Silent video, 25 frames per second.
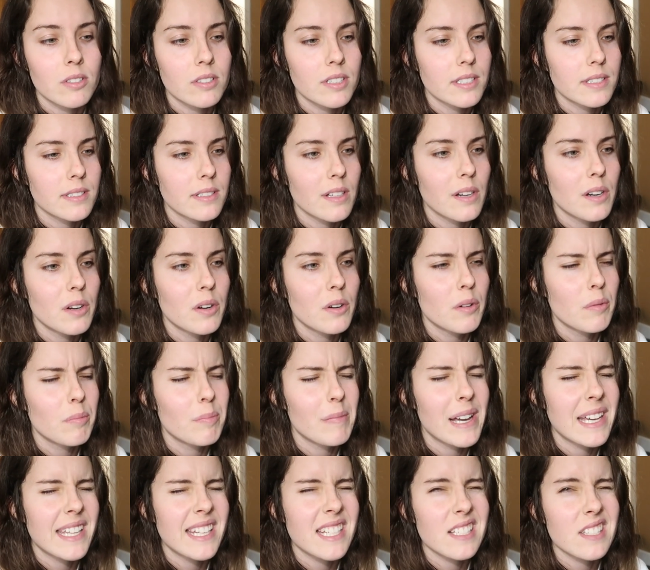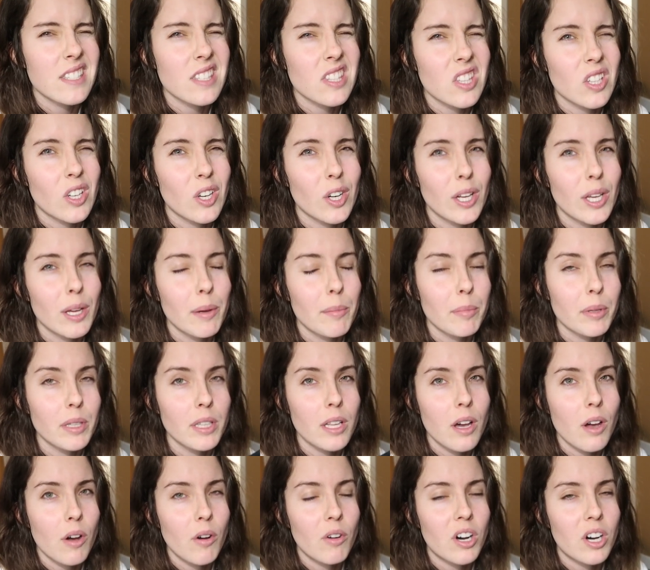or so. Minus thirty and
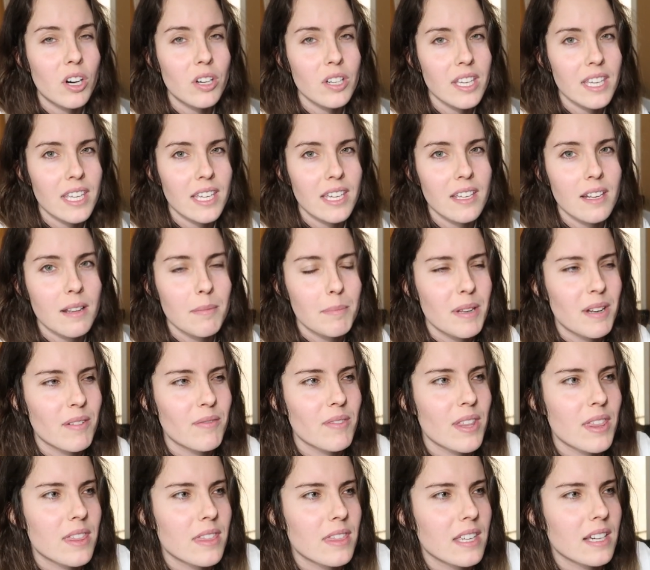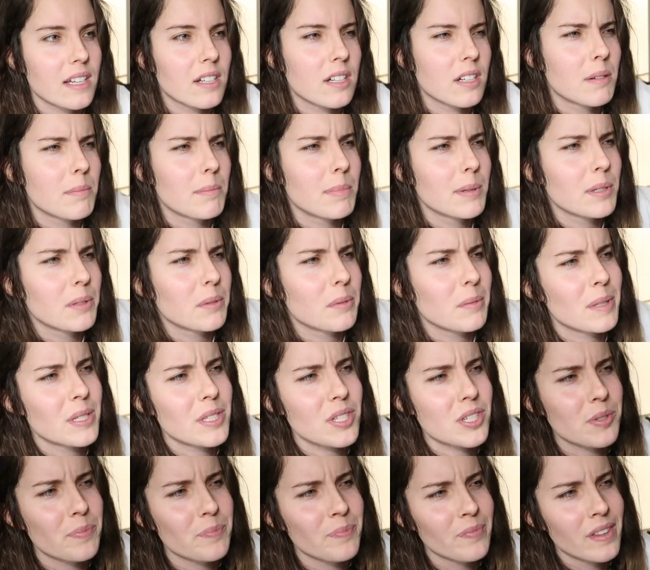below, I'll get a bit of a thicker boot,
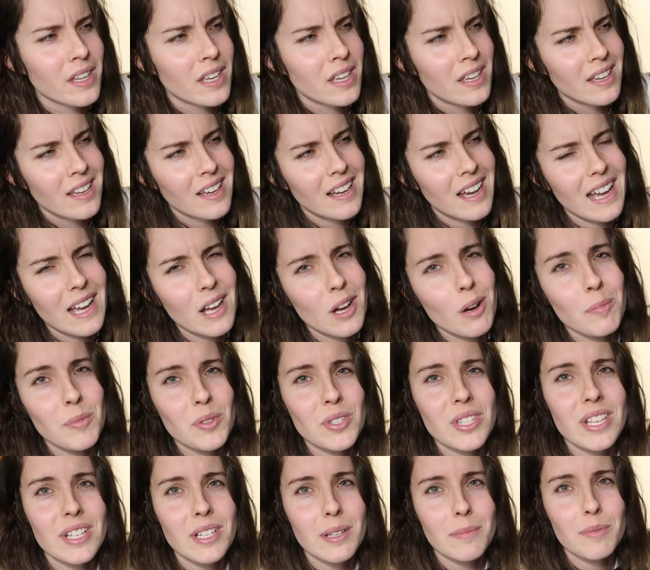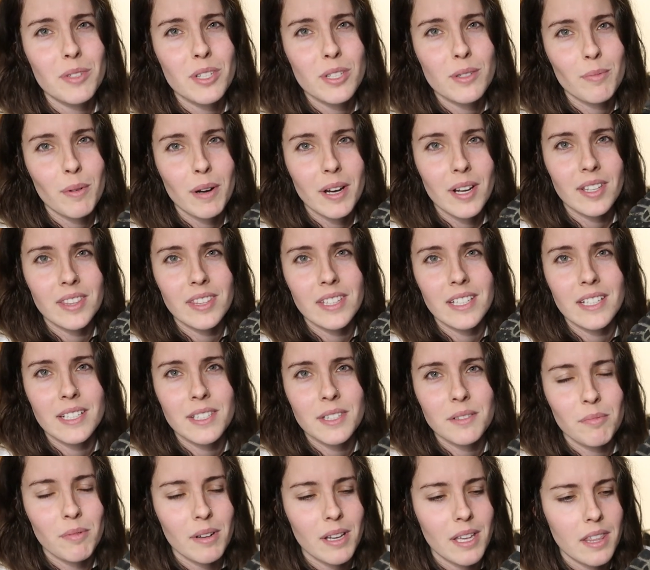which I almost end up just wearing
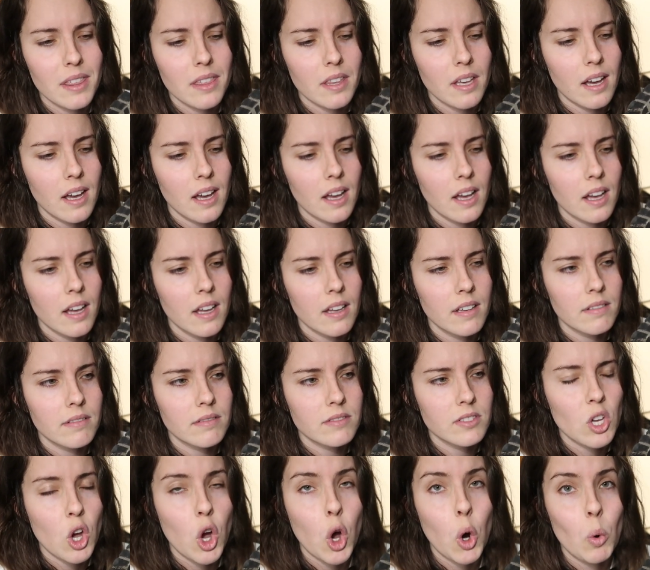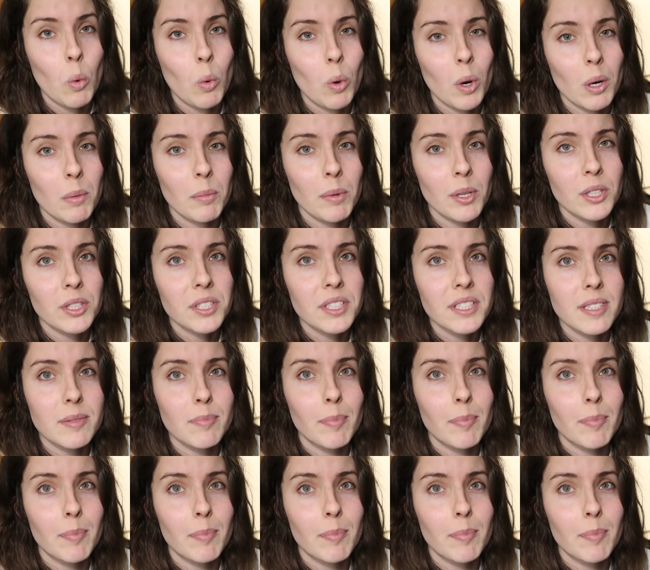these with uh, toe warmers.